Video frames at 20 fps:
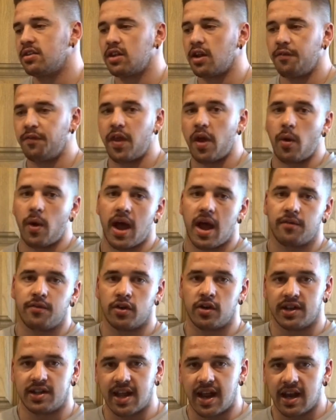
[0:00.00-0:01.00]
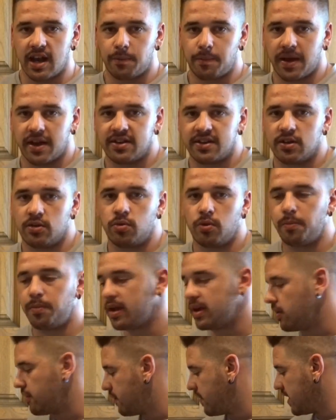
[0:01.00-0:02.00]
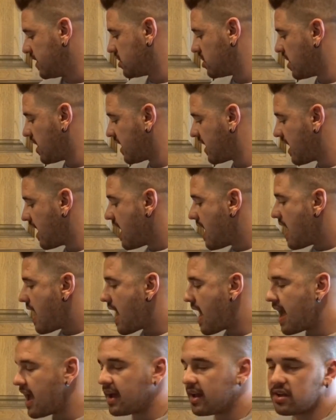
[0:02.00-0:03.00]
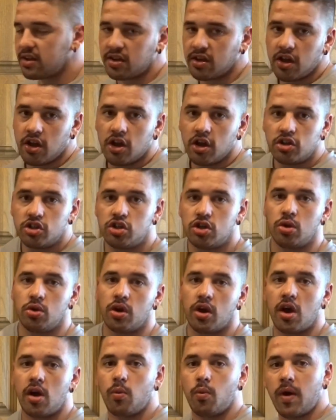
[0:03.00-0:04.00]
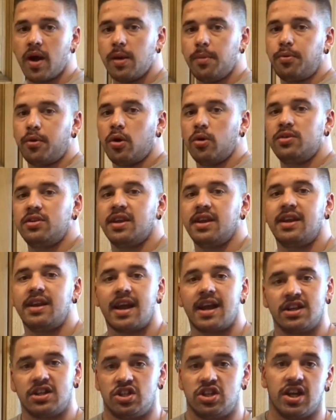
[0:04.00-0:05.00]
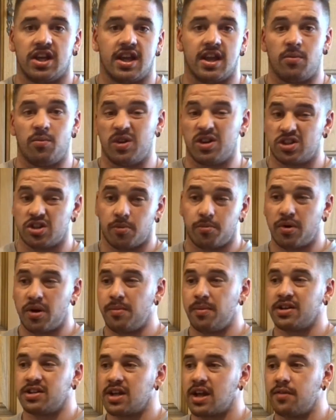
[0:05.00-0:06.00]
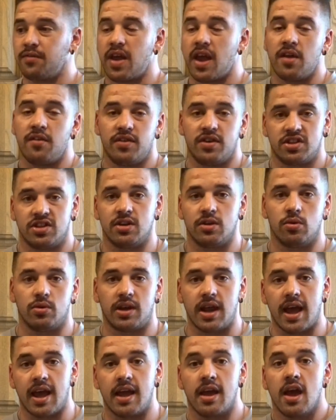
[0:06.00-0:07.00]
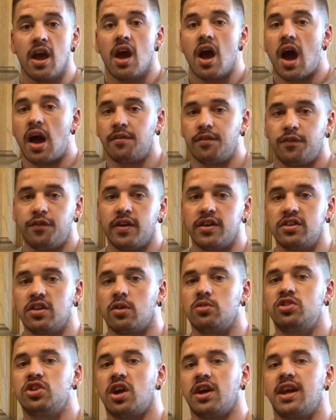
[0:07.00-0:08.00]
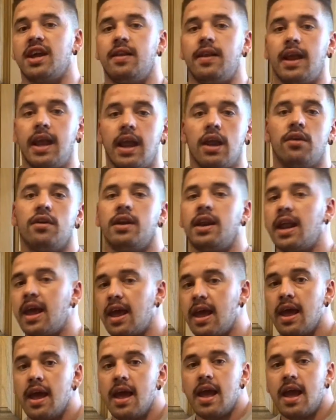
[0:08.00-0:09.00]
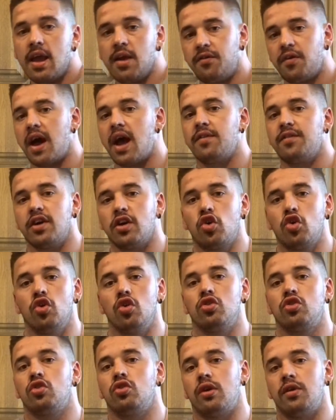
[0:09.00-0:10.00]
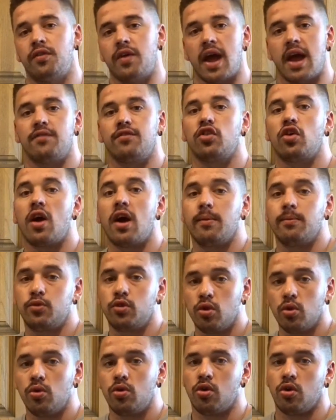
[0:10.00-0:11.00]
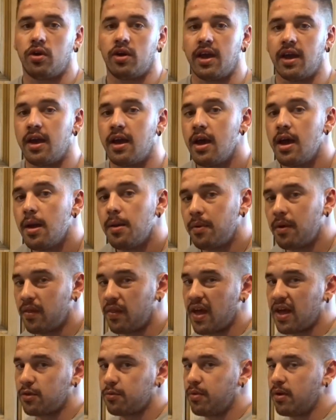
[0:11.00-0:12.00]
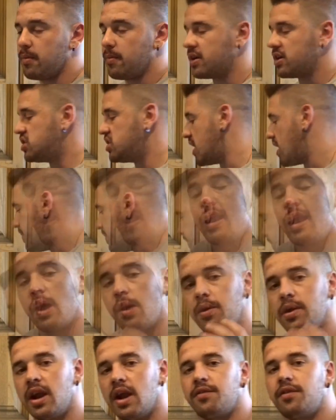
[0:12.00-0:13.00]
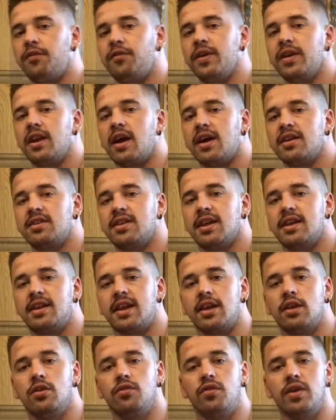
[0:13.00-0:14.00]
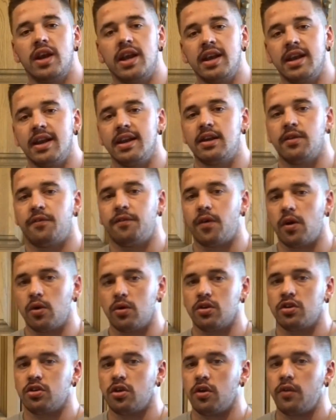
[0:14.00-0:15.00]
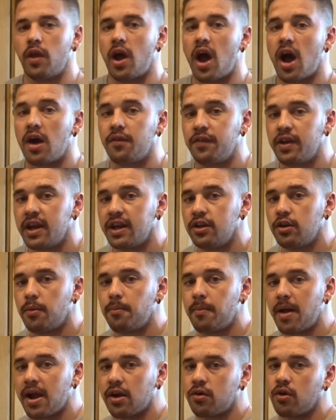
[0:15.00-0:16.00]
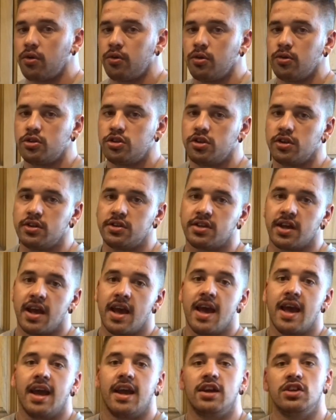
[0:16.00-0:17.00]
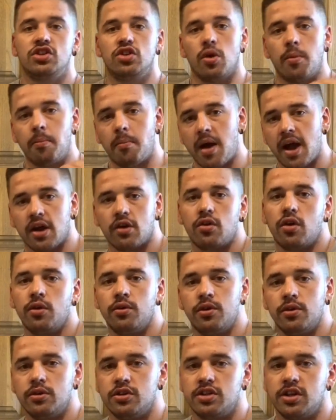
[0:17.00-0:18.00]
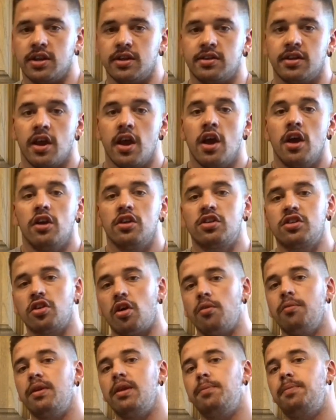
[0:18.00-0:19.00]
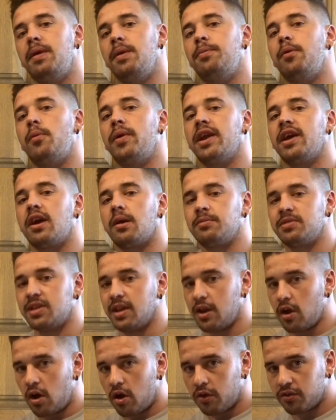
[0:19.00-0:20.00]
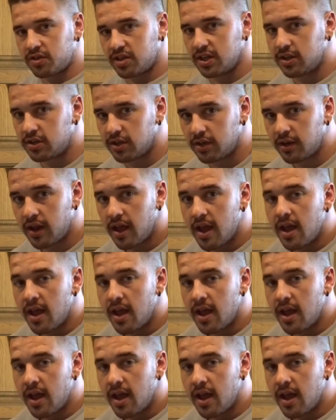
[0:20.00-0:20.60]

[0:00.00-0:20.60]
stuff that I'll have on a daily basis will be your things like eggs, tuna, whey protein and chicken, which I pretty much have every single day. Other things I'll chuck in here and there if I have it cooked or if I have time to cook it, but that's pretty much it. Now, another thing that I said that you really need to focus on other than your macronutrients is your micronutrients. So many people, when it comes to the off season,